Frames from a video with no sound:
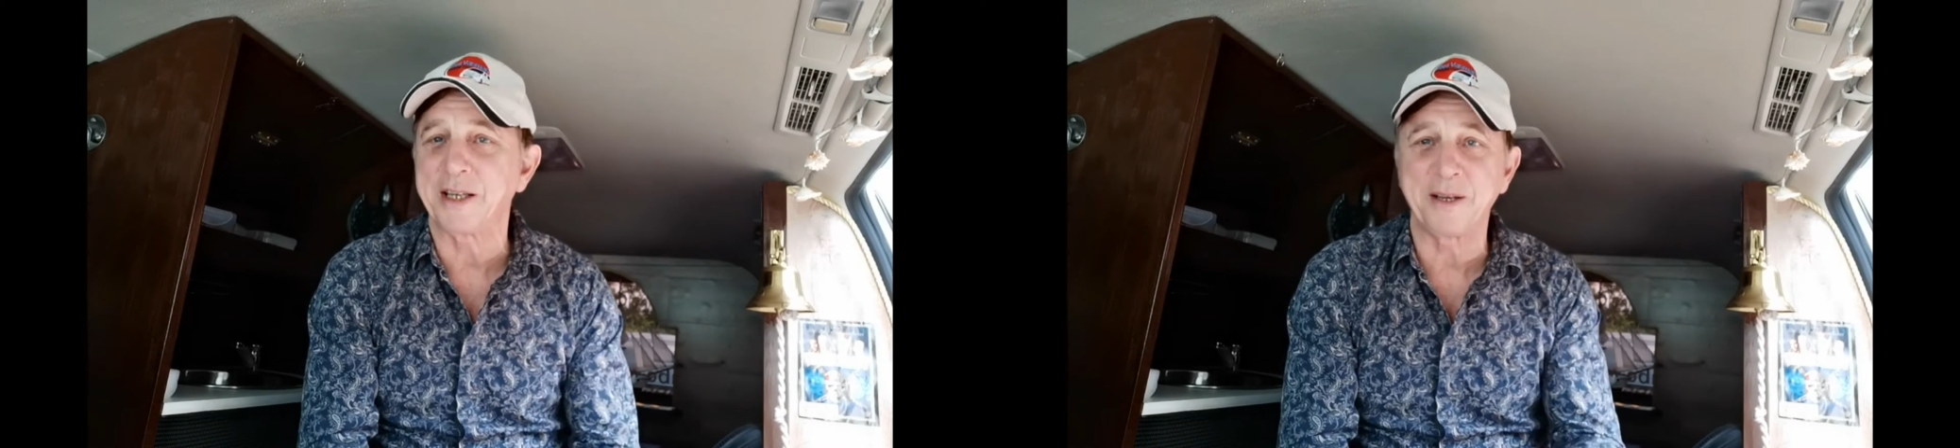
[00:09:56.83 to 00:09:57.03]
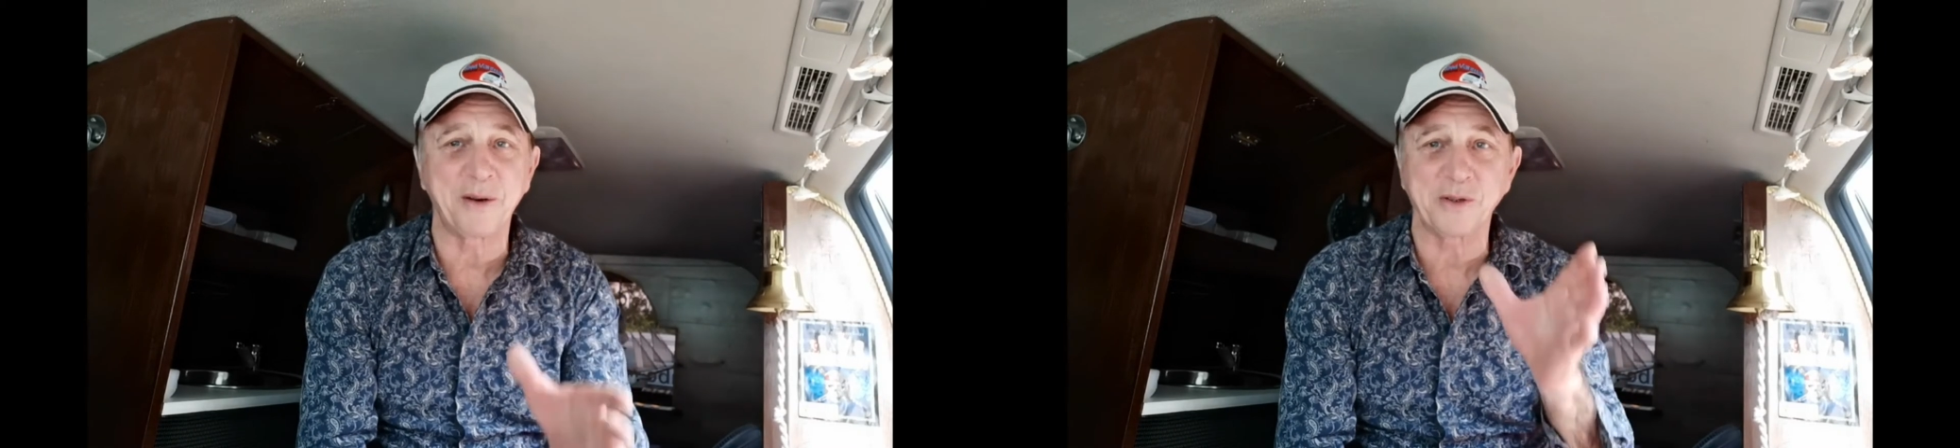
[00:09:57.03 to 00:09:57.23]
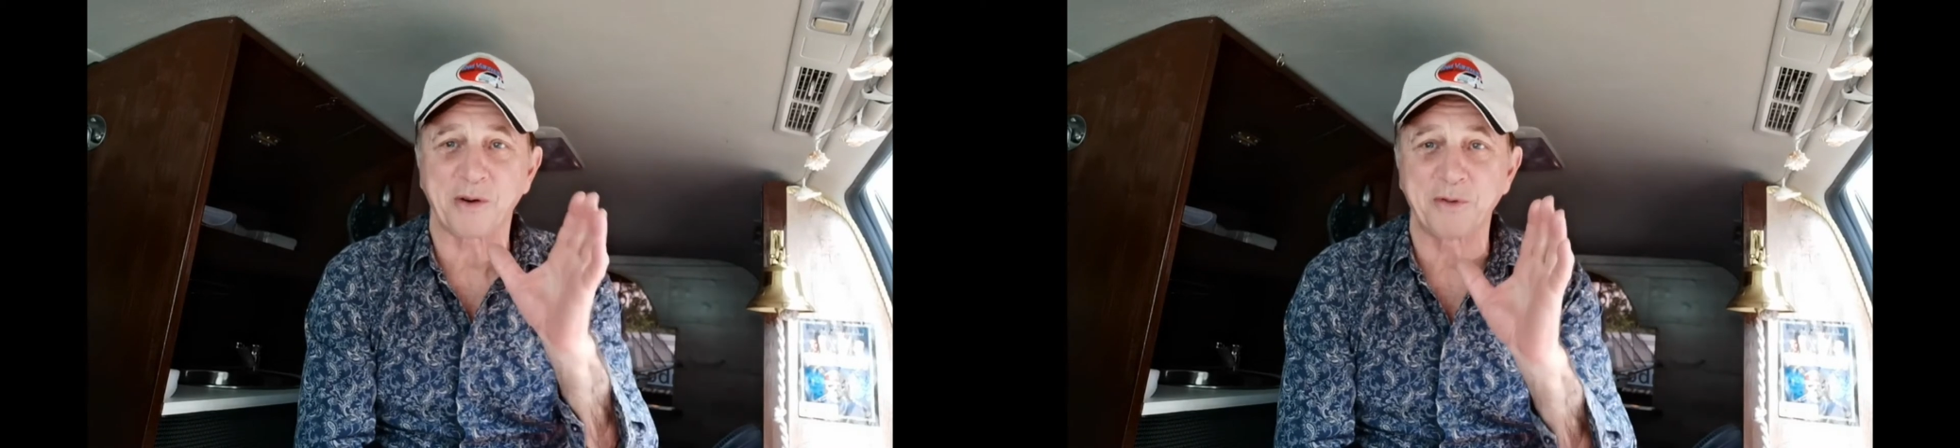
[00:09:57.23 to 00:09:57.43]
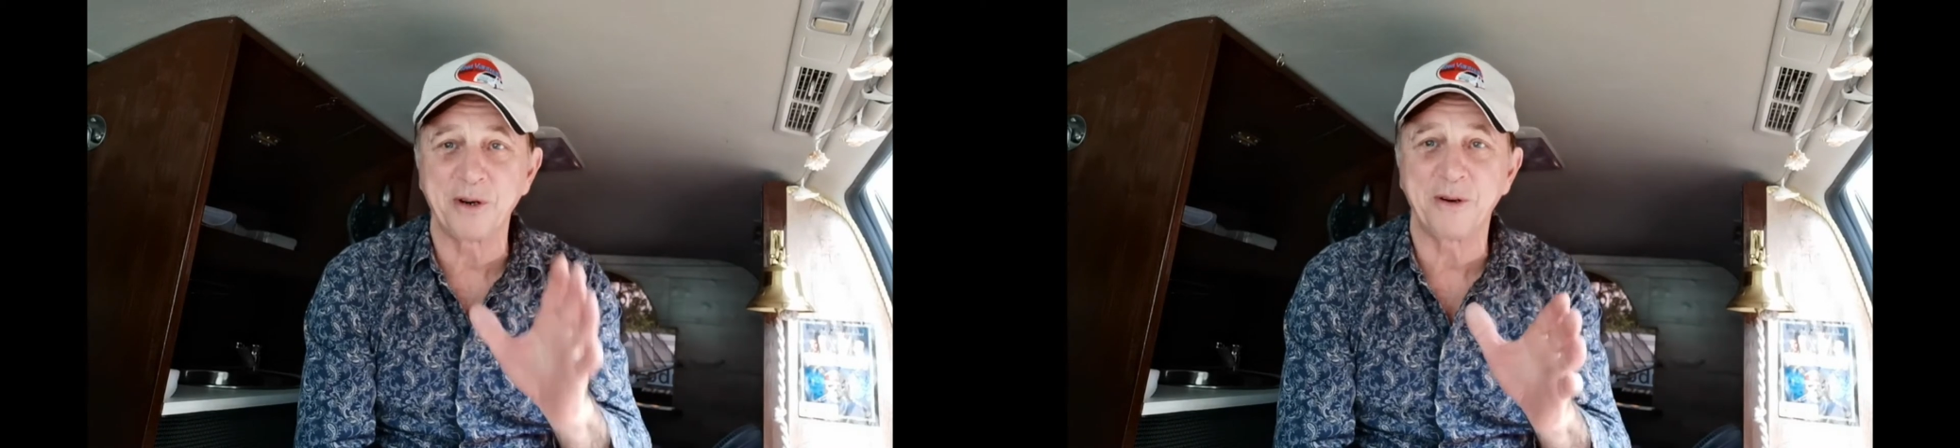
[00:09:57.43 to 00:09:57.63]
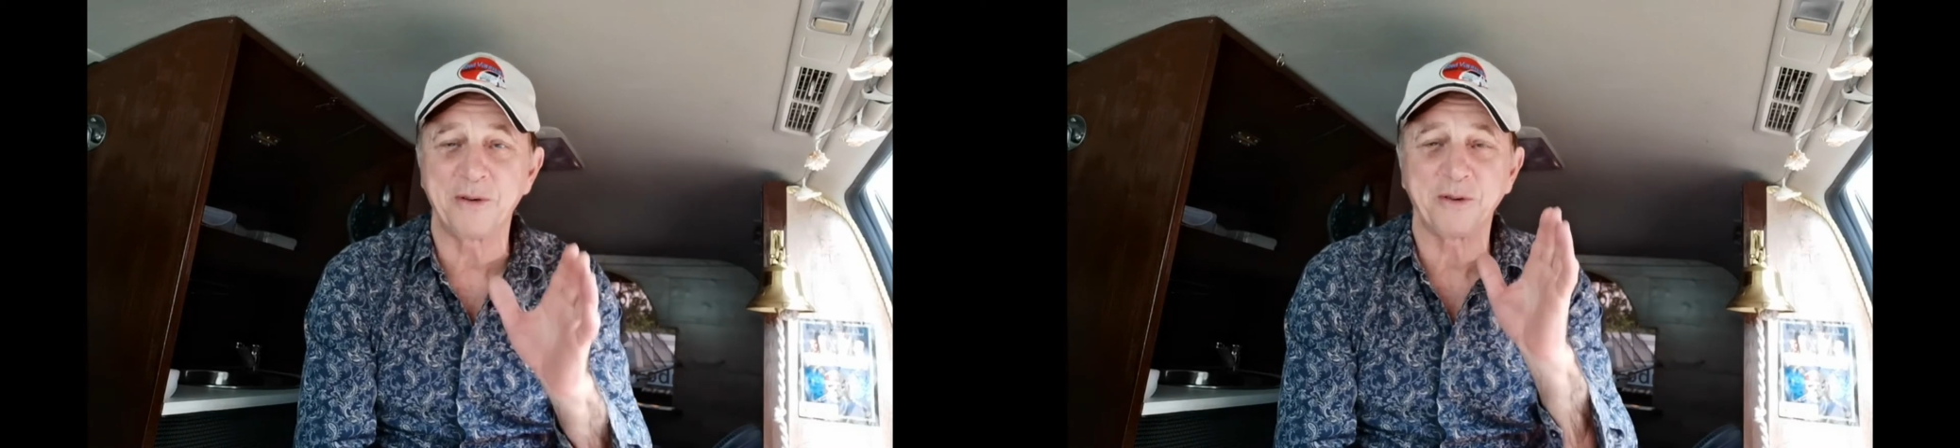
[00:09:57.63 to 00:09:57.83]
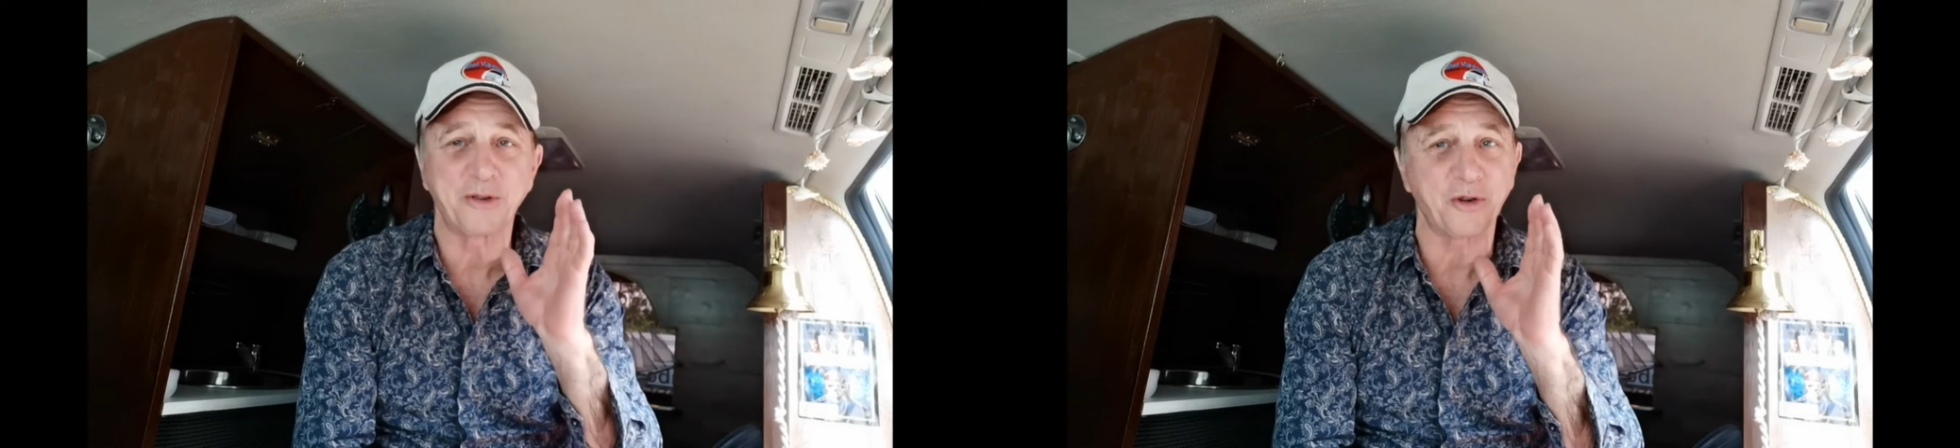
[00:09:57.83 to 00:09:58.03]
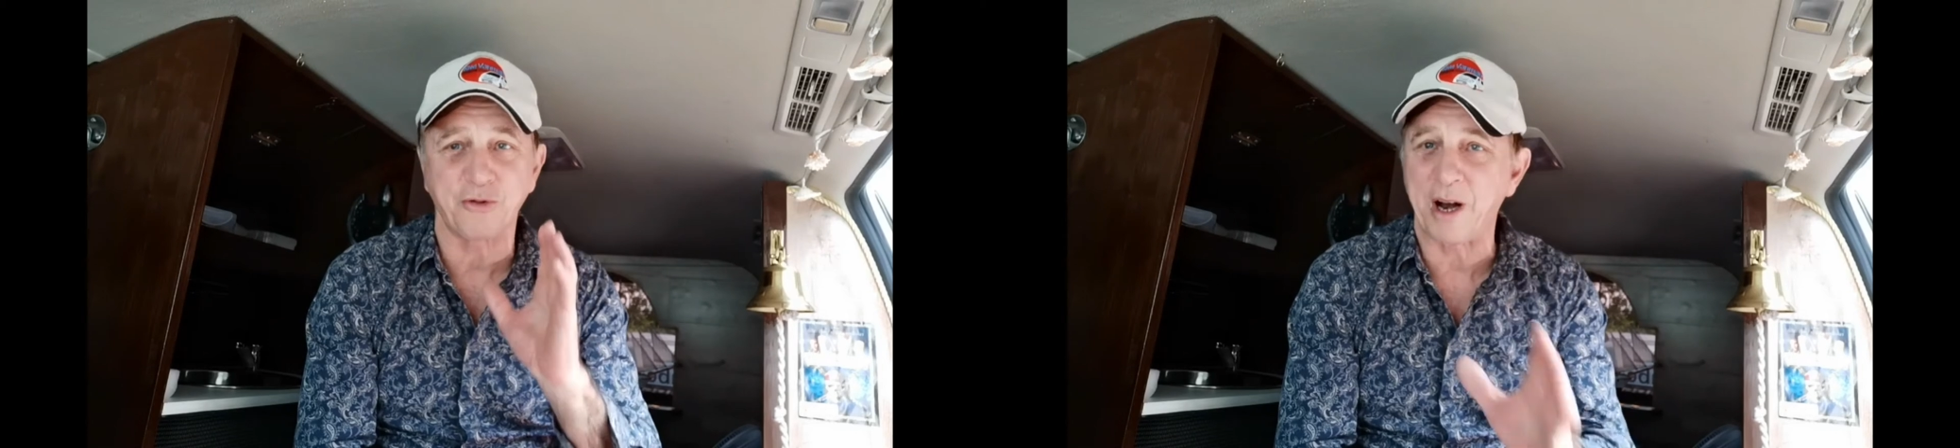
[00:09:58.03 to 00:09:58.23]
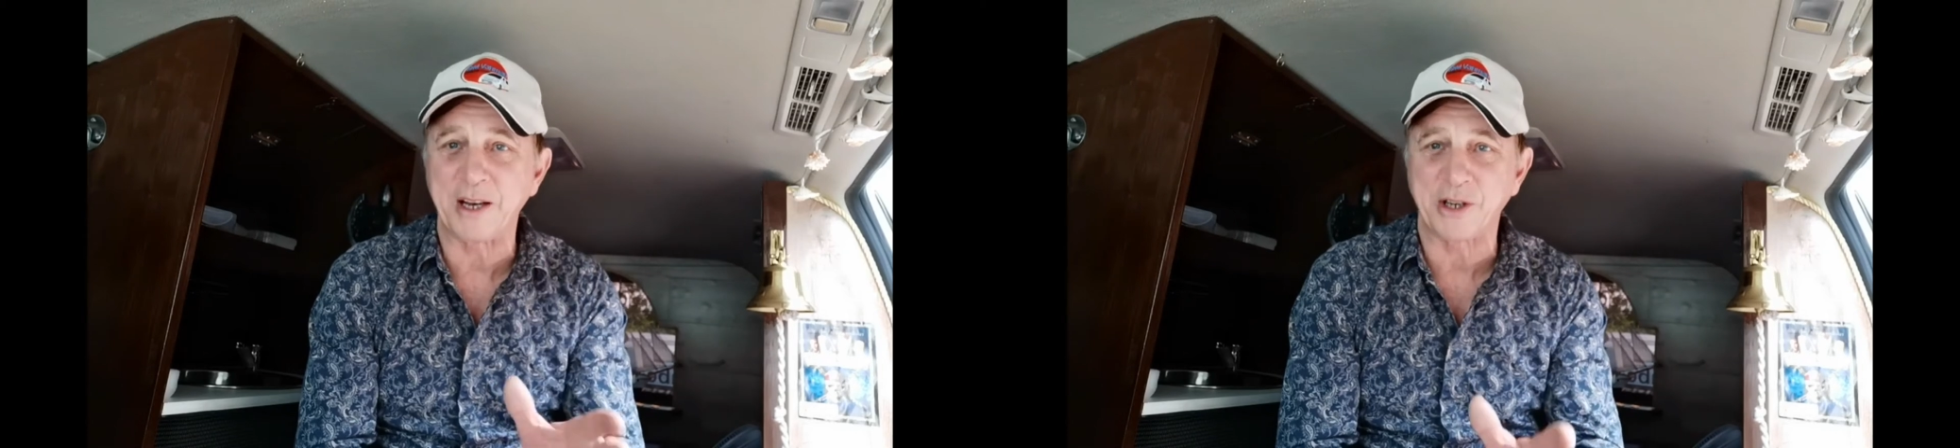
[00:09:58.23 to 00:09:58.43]
It is a real
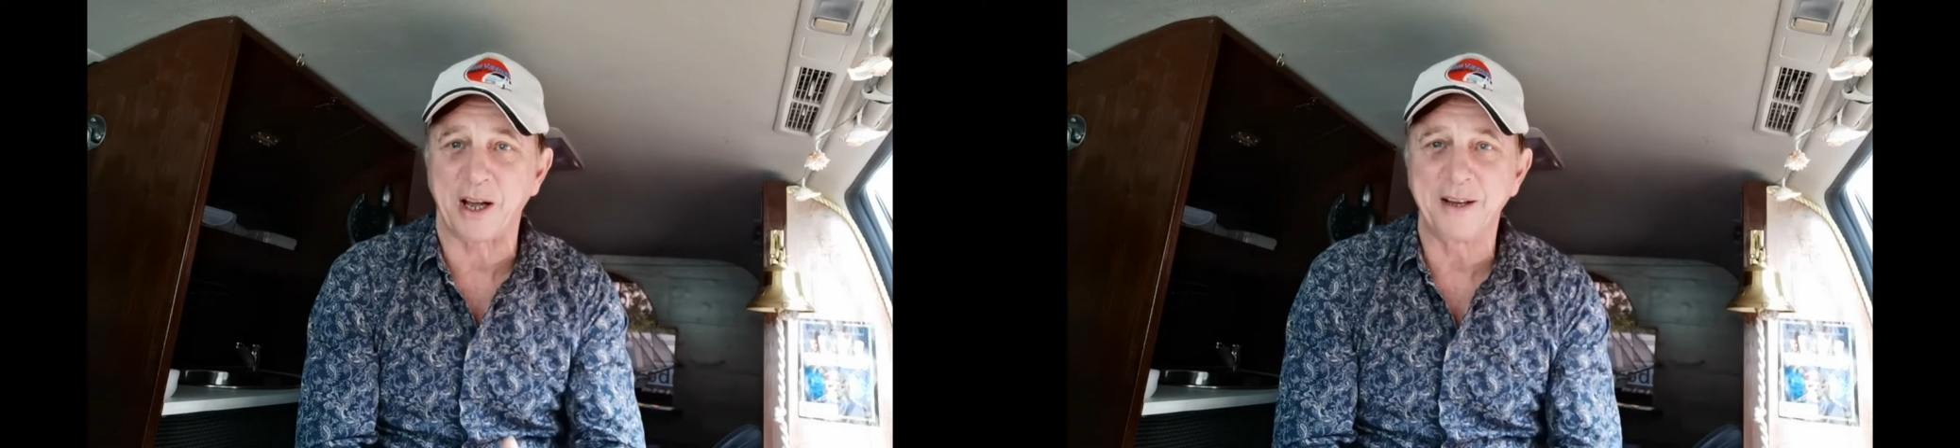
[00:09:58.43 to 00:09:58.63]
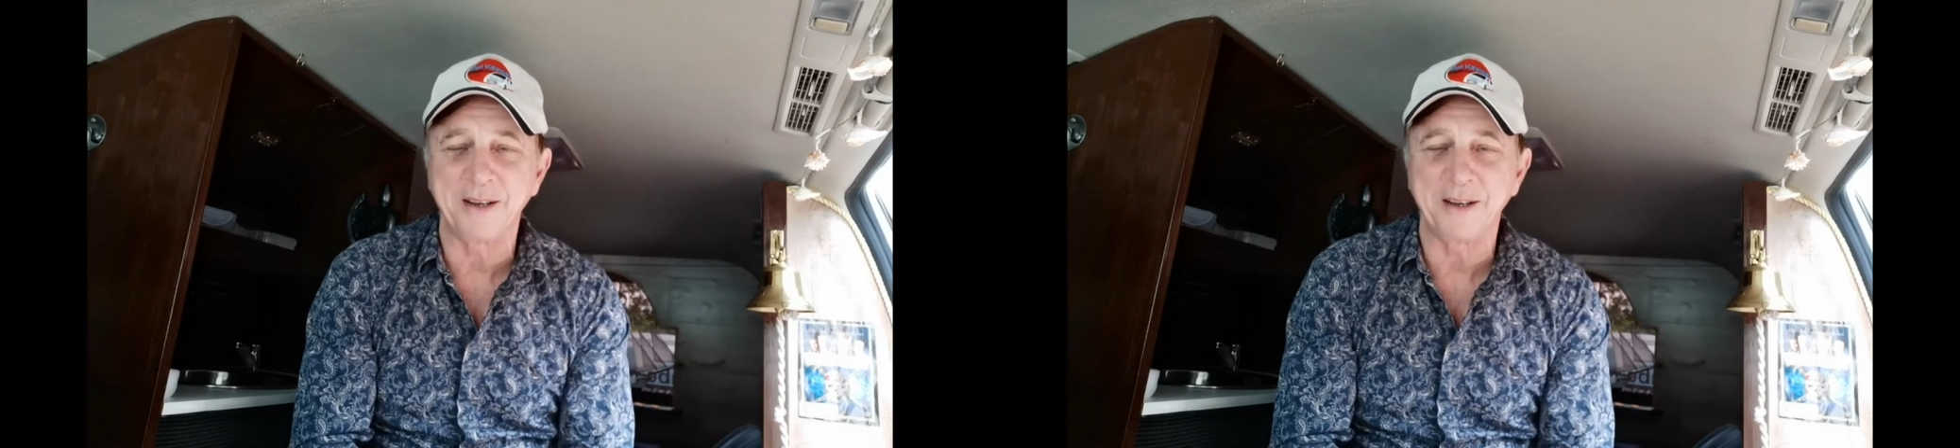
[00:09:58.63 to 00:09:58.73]
treasure.